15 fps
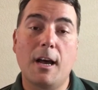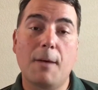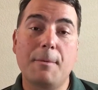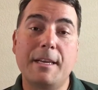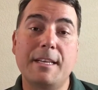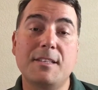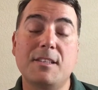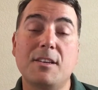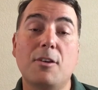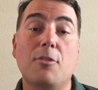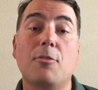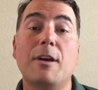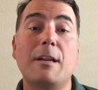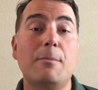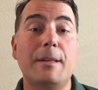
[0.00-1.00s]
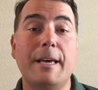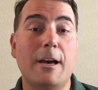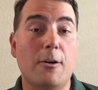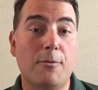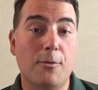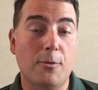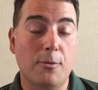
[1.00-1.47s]
is incredibly
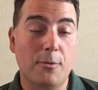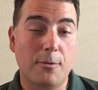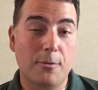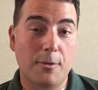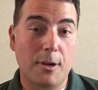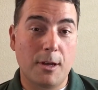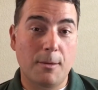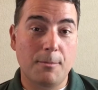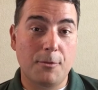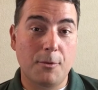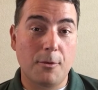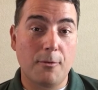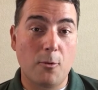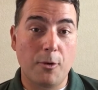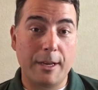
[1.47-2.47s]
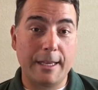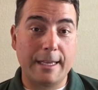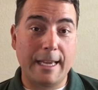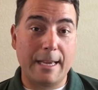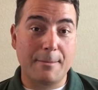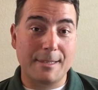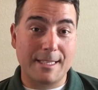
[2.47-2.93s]
helpful to
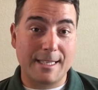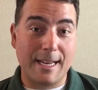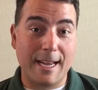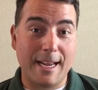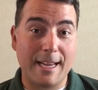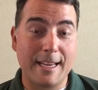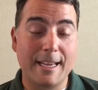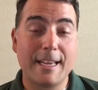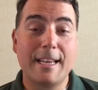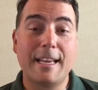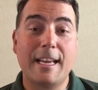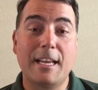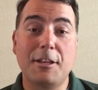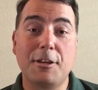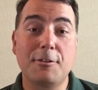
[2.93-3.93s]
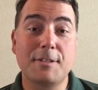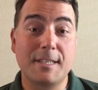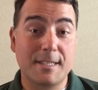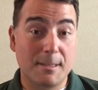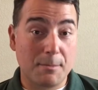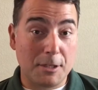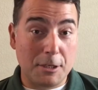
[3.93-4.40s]
avoiding a mistake and using
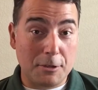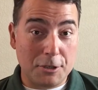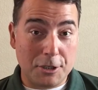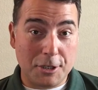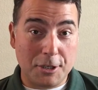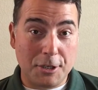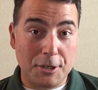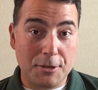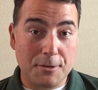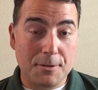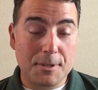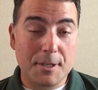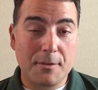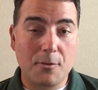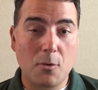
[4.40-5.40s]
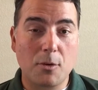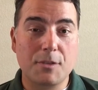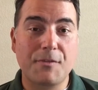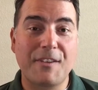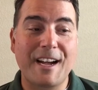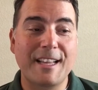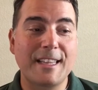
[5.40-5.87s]
something you shouldn't use. And of course,
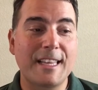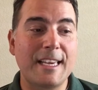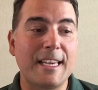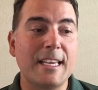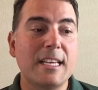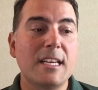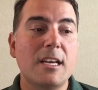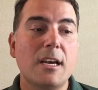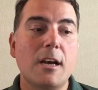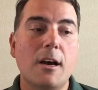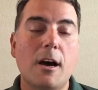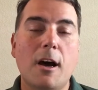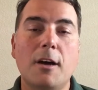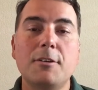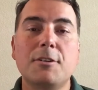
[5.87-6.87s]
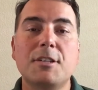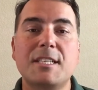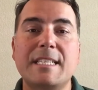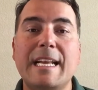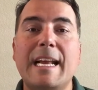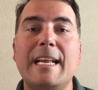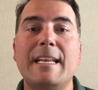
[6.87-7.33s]
finally,
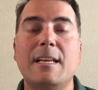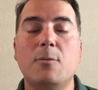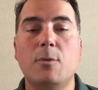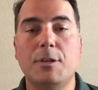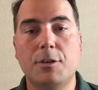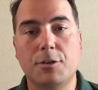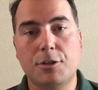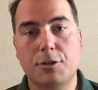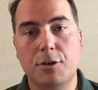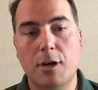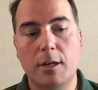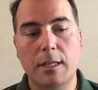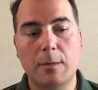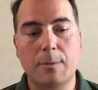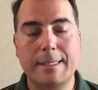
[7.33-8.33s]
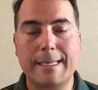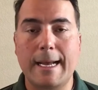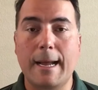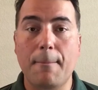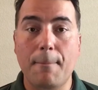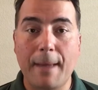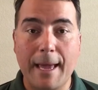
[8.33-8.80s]
understanding when you're struggling with
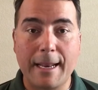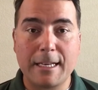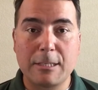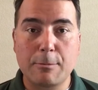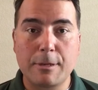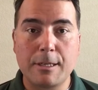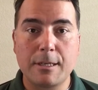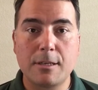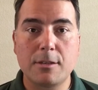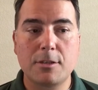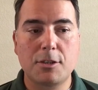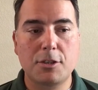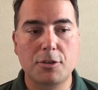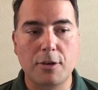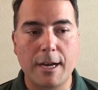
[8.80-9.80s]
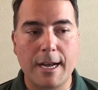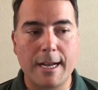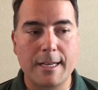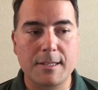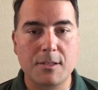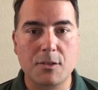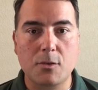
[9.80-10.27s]
time management,
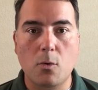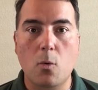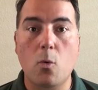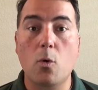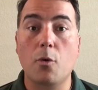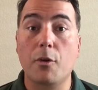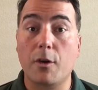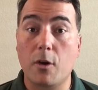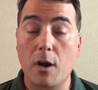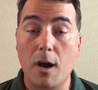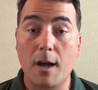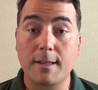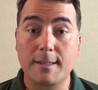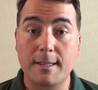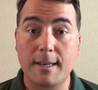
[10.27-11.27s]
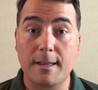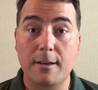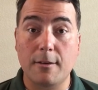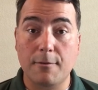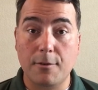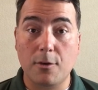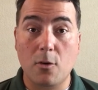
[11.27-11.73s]
stress, or the content
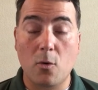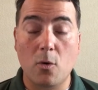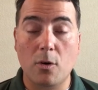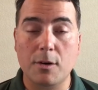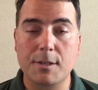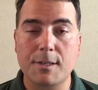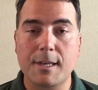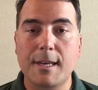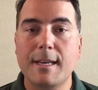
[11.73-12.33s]
of the course